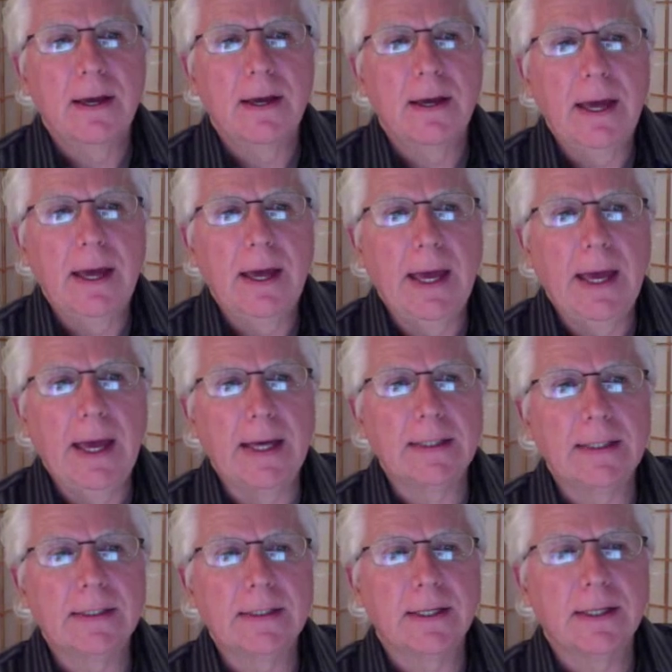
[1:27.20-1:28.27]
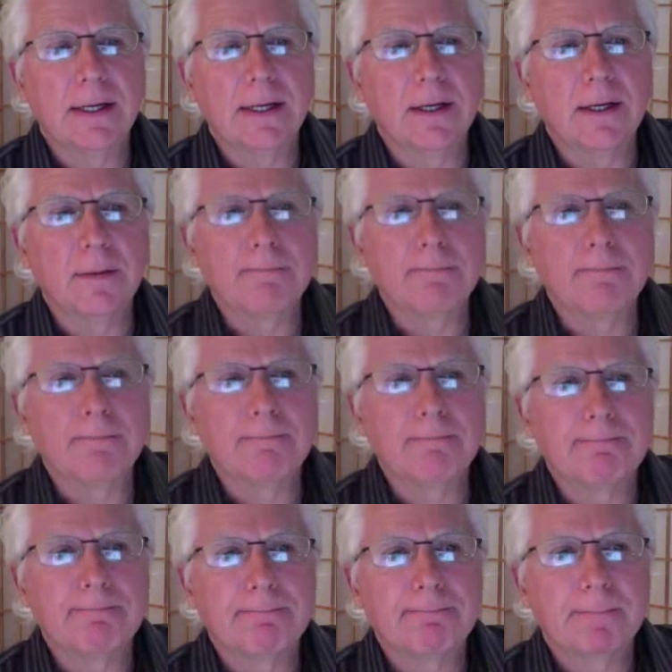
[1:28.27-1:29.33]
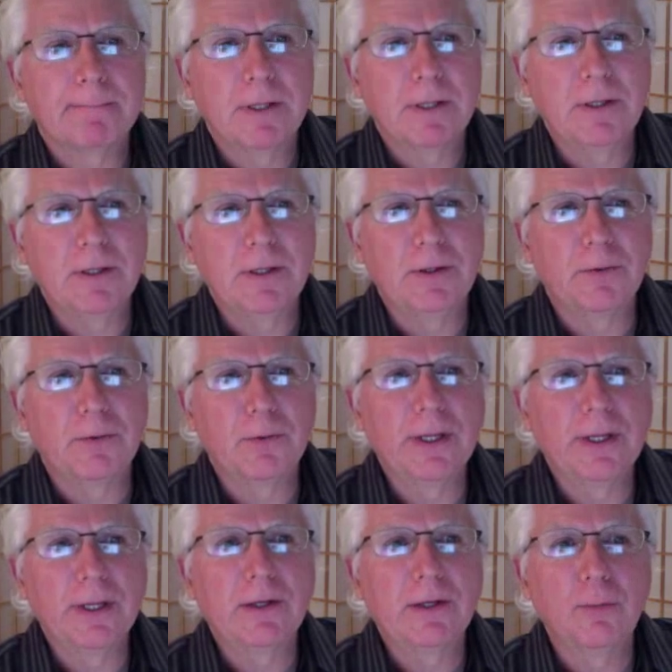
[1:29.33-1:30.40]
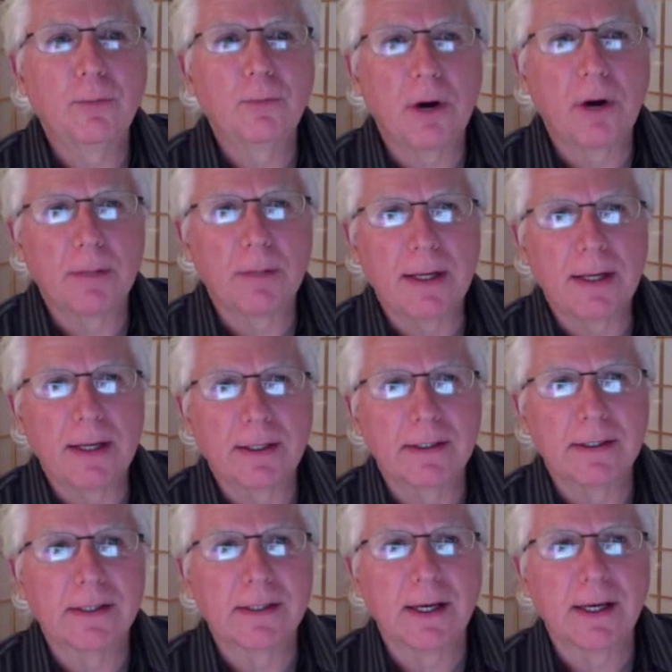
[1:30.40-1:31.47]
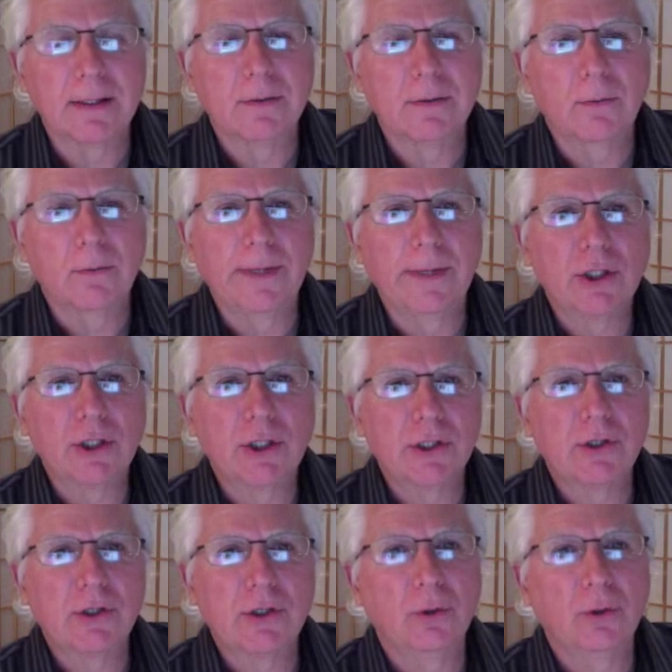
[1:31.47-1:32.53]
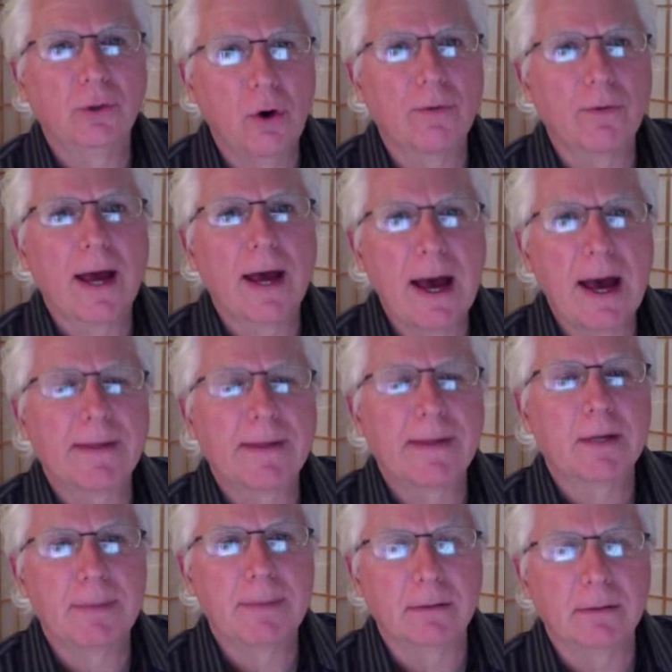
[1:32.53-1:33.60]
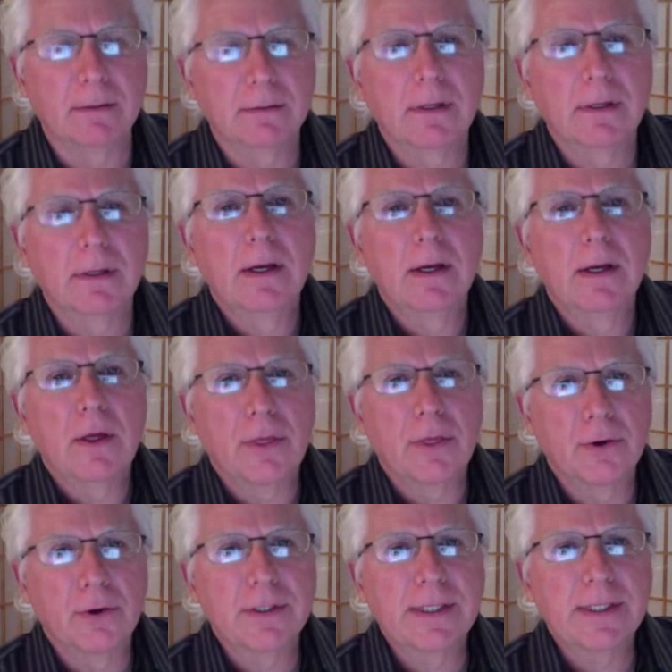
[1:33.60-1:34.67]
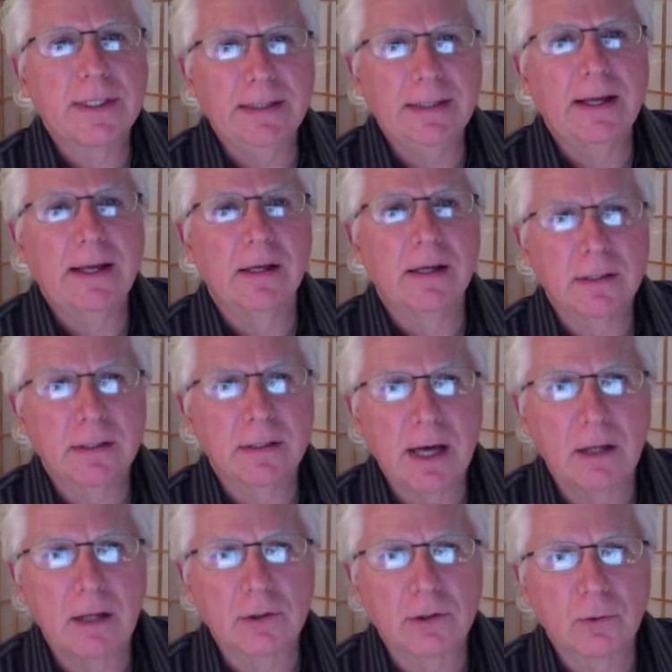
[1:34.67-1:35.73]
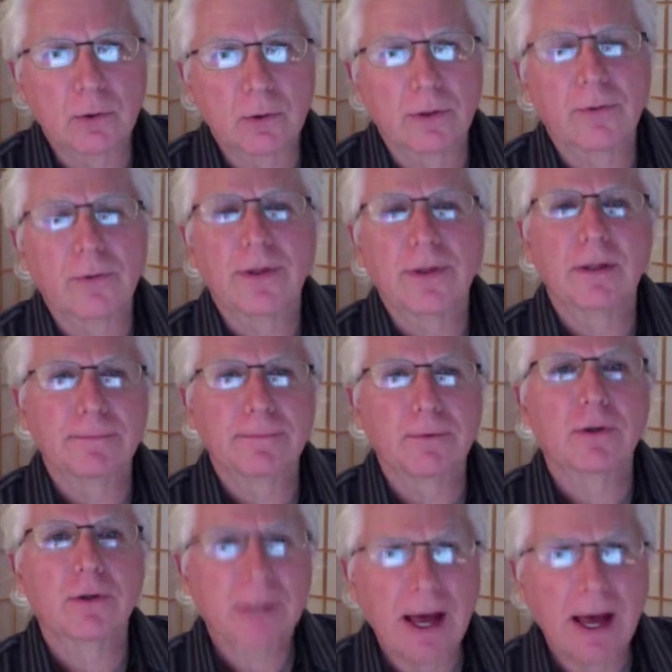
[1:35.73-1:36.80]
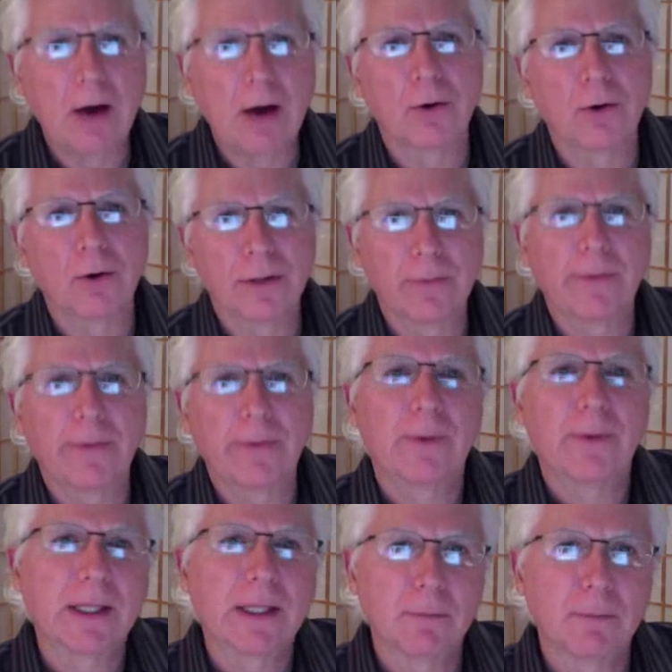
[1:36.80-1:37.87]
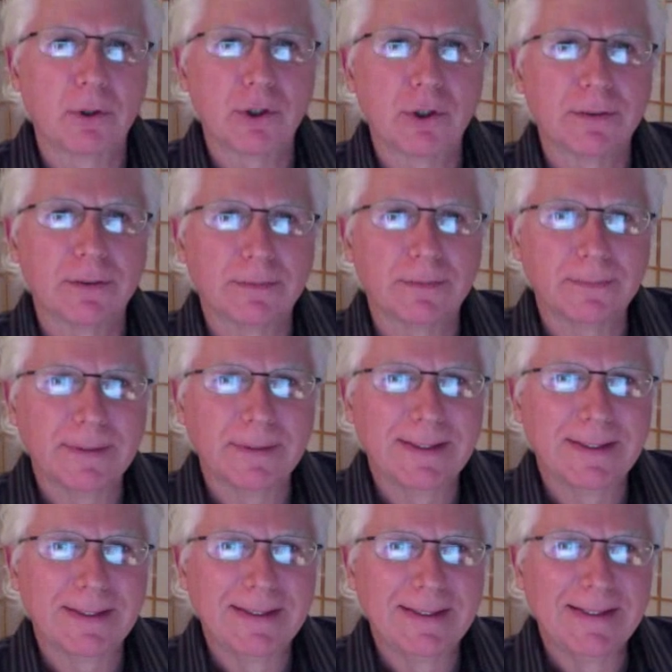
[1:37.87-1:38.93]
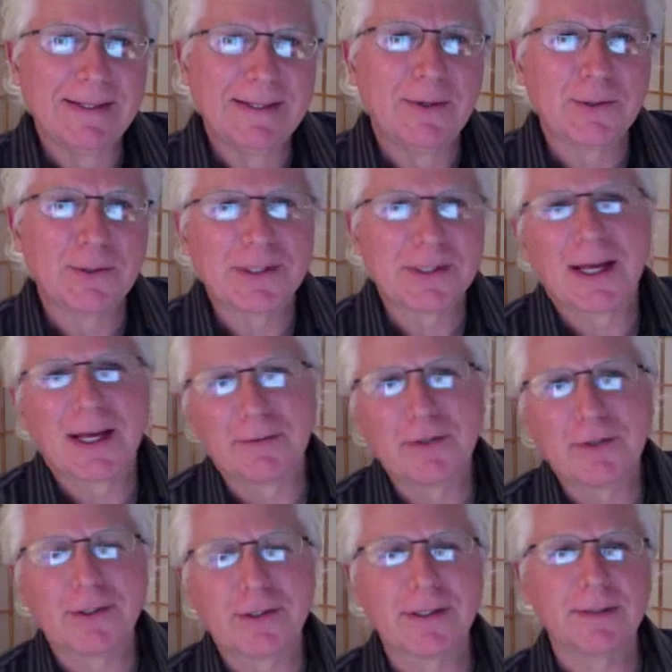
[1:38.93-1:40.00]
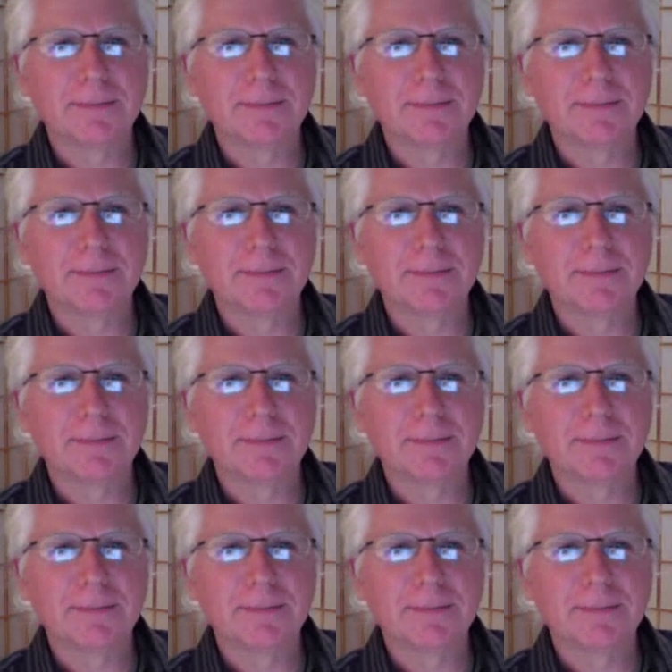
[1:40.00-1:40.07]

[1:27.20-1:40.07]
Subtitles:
And the really cool part about it is that we actually sold over half that amount, $13,000 worth, within the first hour that we ran the promotion, which was kind of interesting.